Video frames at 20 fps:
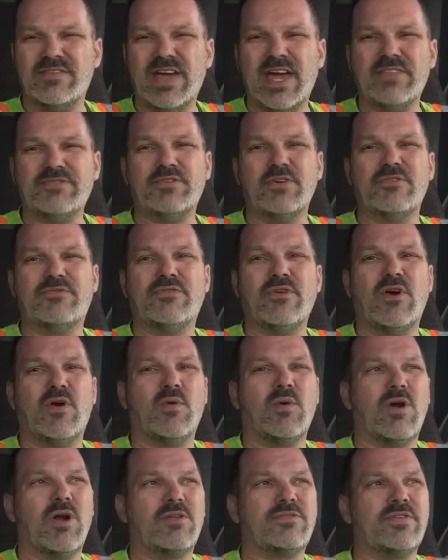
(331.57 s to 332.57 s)
Head through Fort
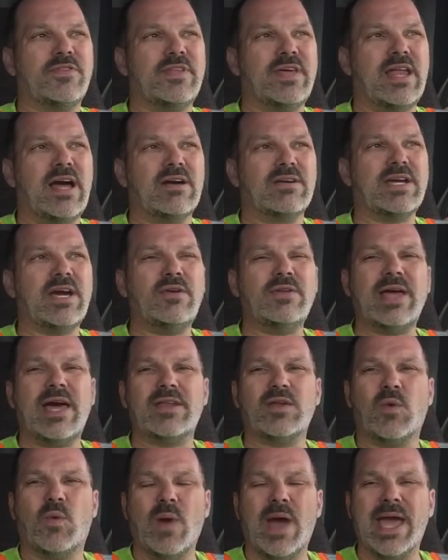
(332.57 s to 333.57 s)
Worth, and then I'll go
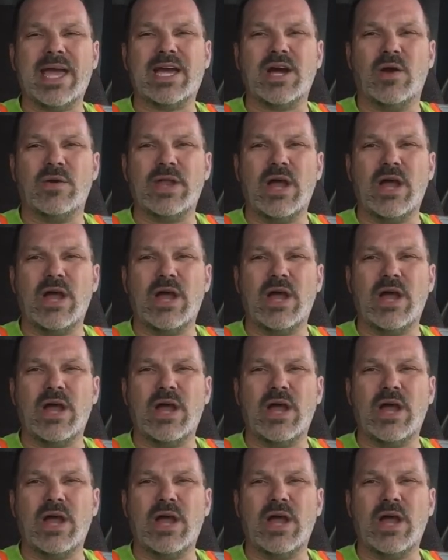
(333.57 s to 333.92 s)
down to Waco